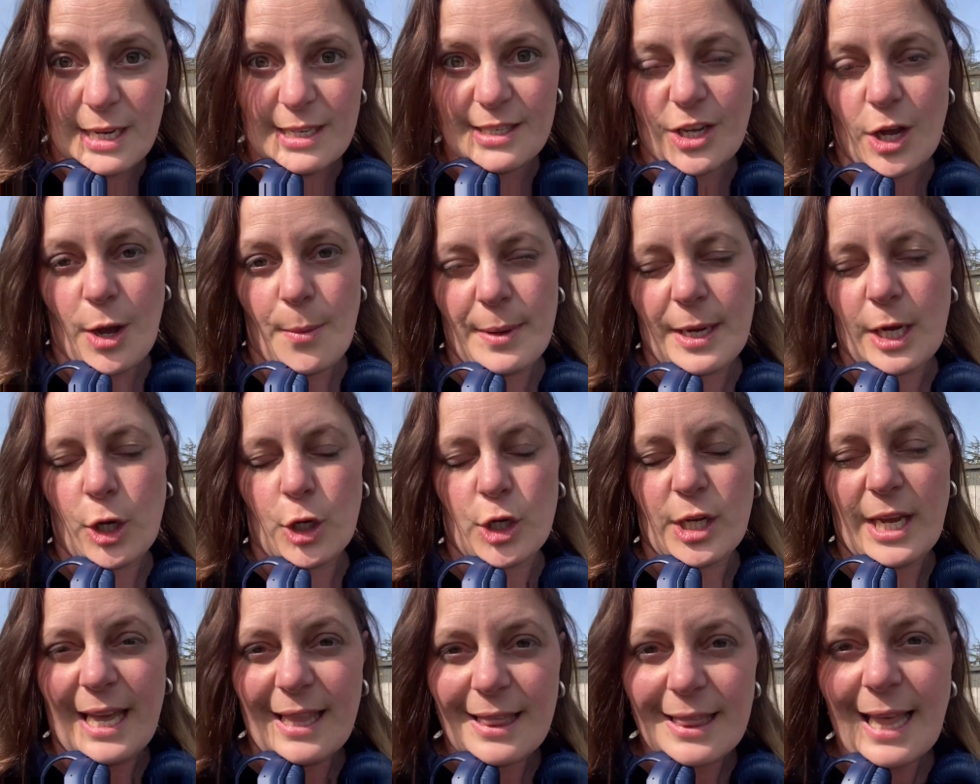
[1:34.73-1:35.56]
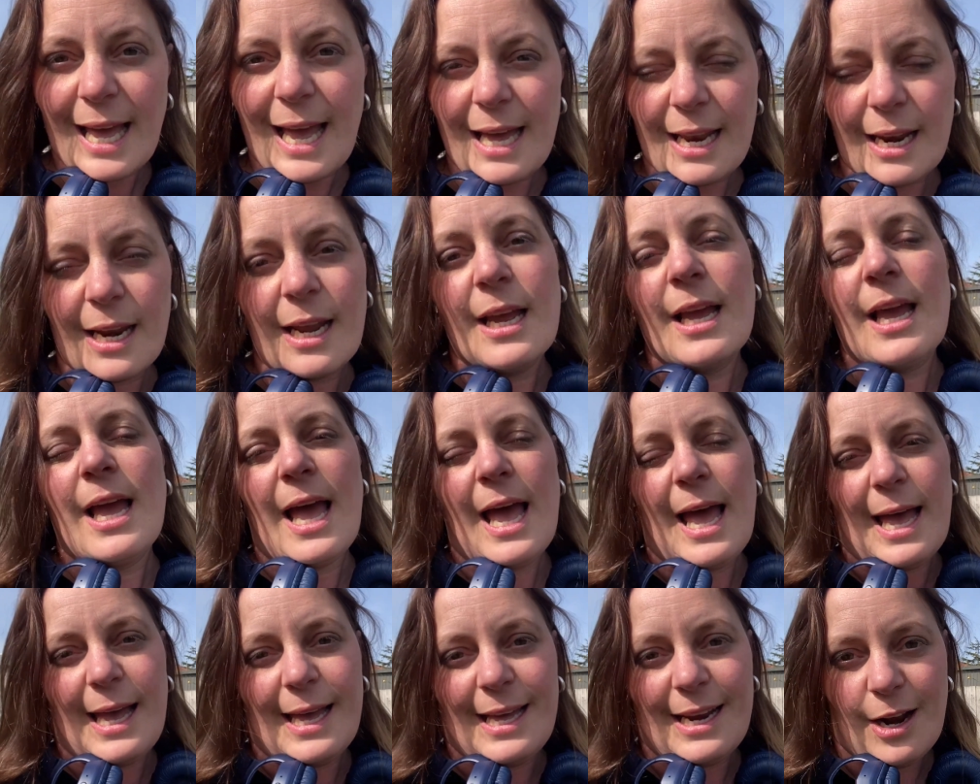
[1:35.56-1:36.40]
So I'm gonna go get that
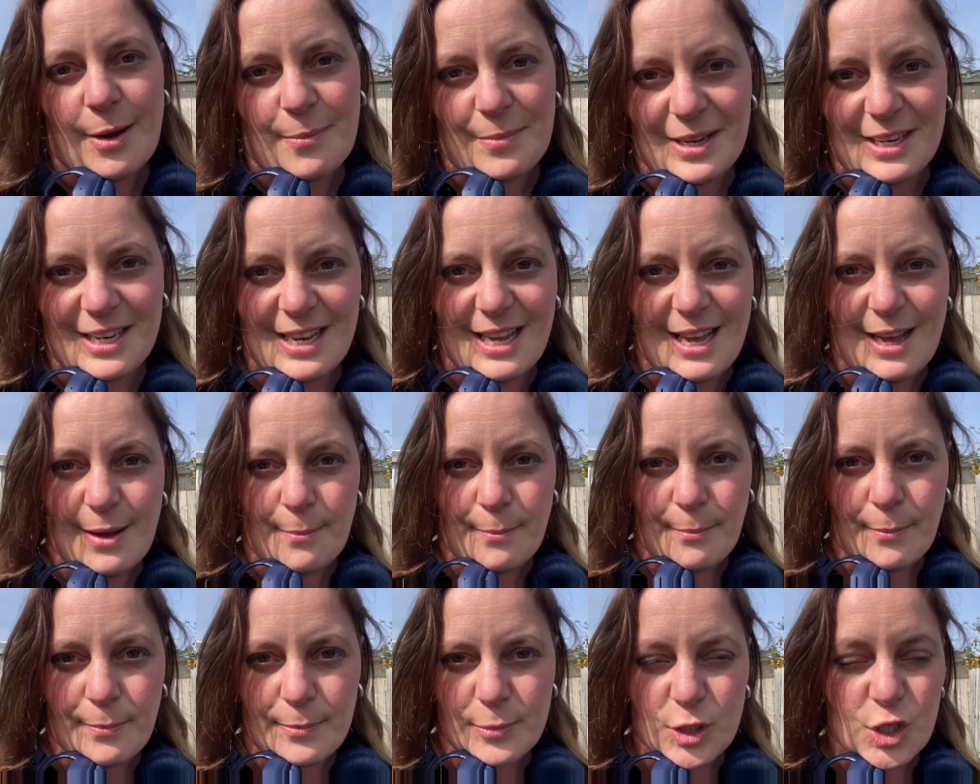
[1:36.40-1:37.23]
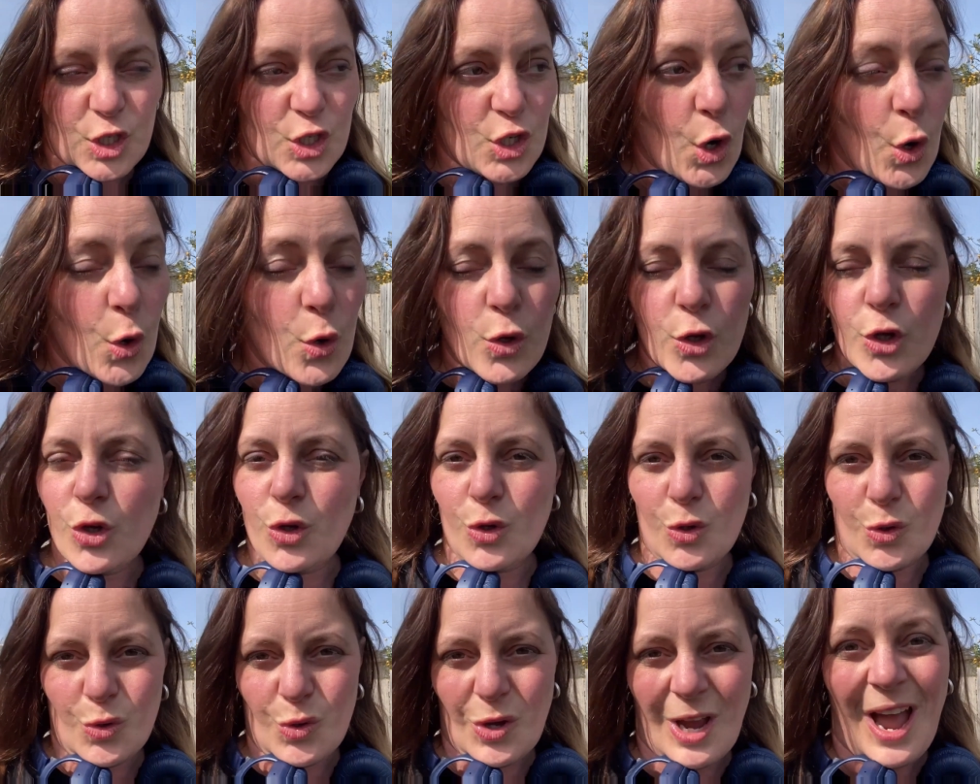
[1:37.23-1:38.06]
and I'm gonna show
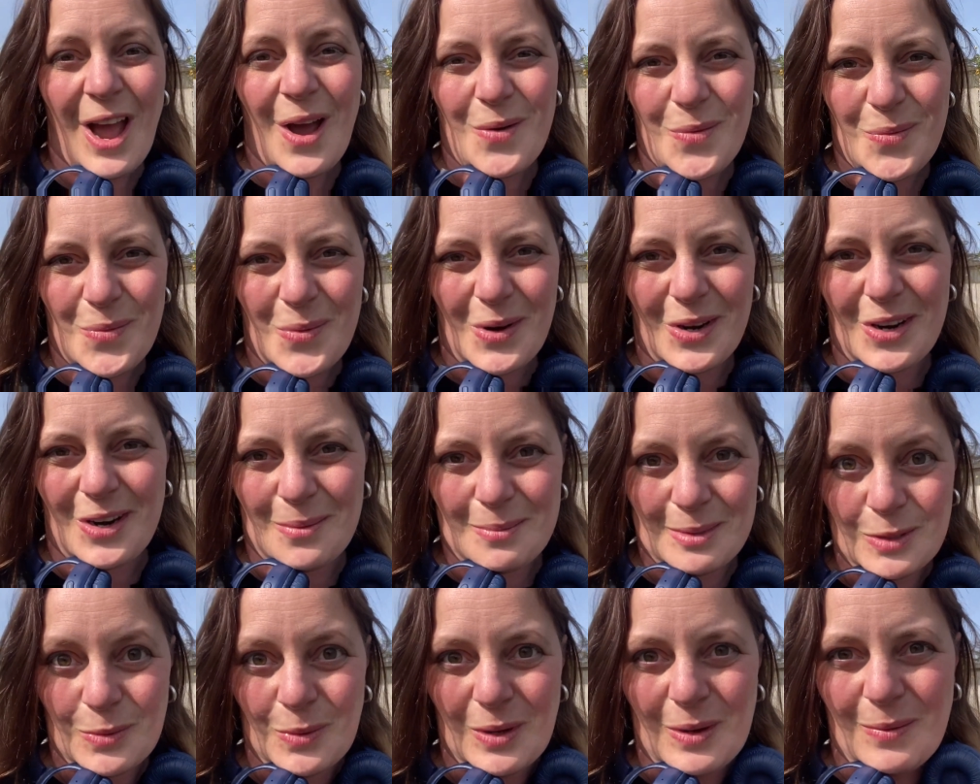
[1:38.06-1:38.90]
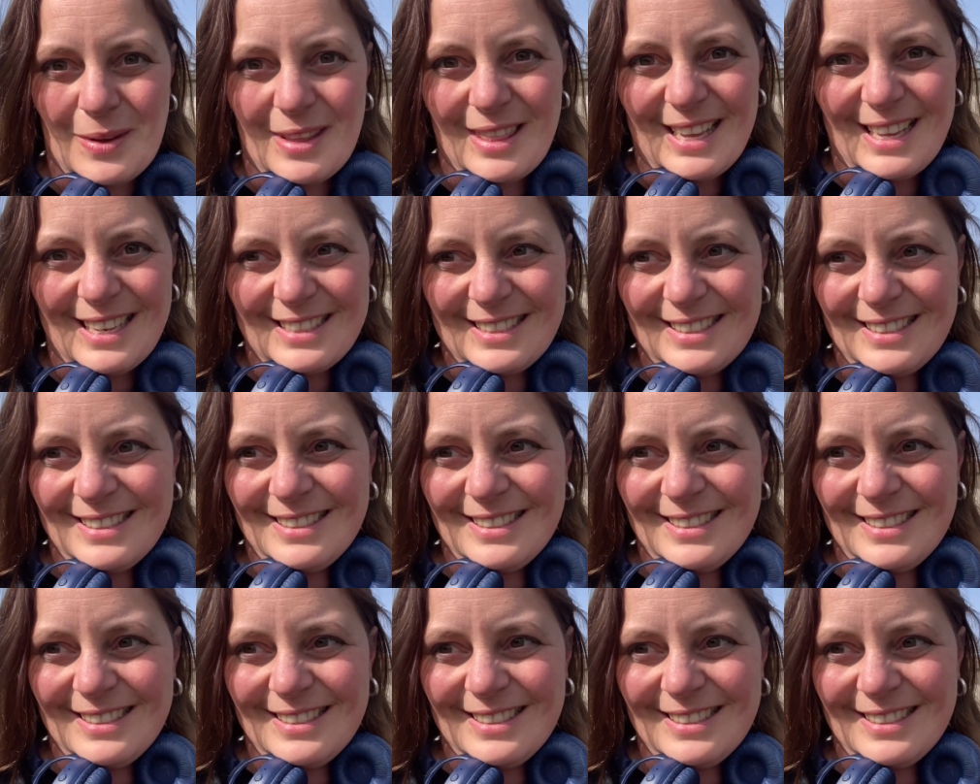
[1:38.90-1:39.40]
you what I'm doing with it.